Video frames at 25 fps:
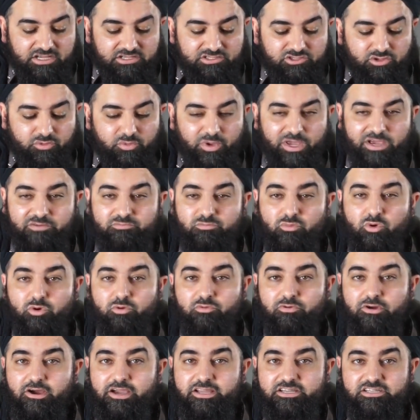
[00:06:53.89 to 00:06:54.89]
So we have
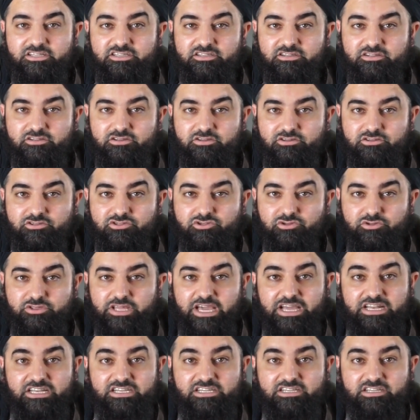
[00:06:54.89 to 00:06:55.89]
more right to
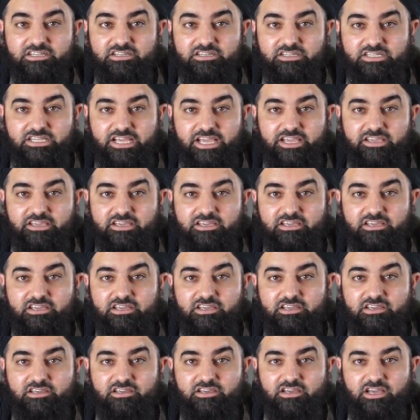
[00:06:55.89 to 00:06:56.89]
that day
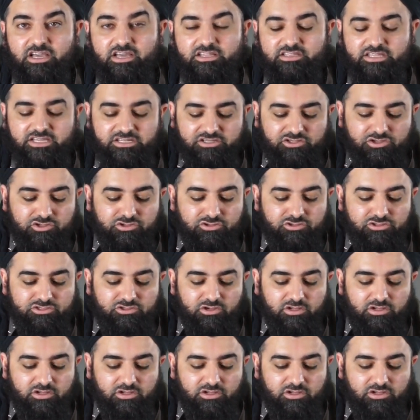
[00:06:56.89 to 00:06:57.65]
uh, than you do.